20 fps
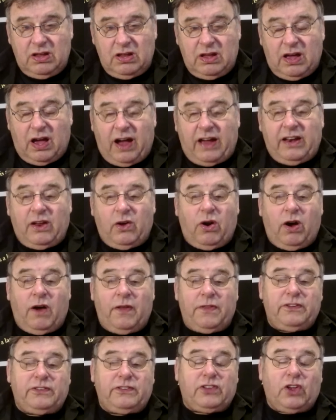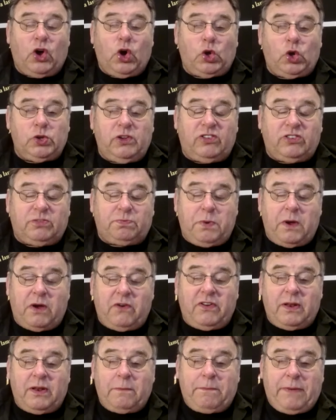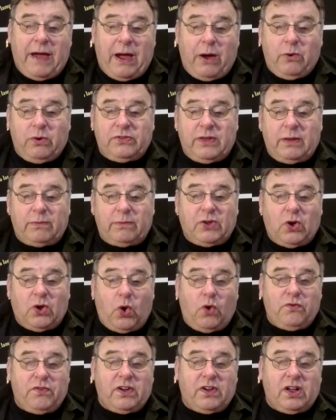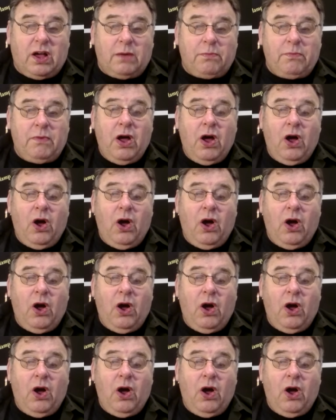I know others, the Holy Spirit empowered them to overcome